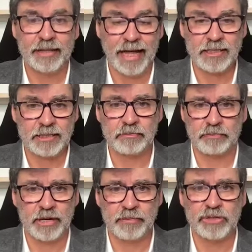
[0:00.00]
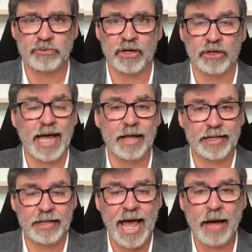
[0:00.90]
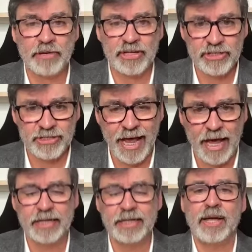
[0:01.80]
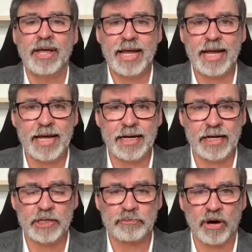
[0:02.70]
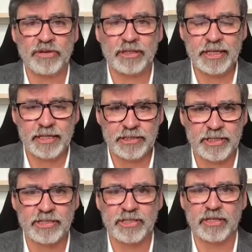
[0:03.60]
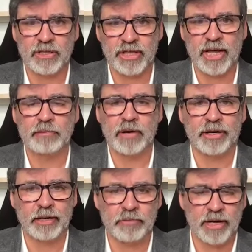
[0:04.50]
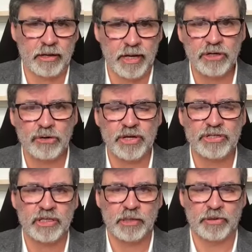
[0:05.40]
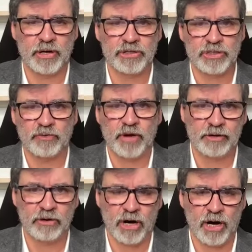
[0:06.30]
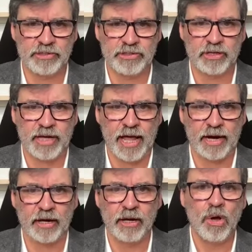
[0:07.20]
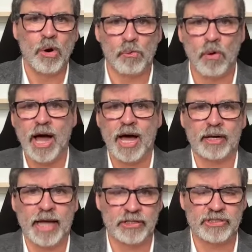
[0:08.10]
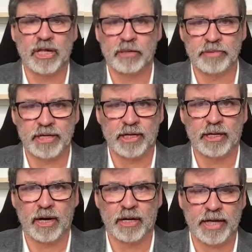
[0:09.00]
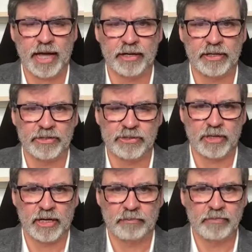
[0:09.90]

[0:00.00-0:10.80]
That's pretty much what it looks, and CAP has said, it is perfectly consistent to think about increasing the production of hydrocarbons in Canada while and still meeting Canada's,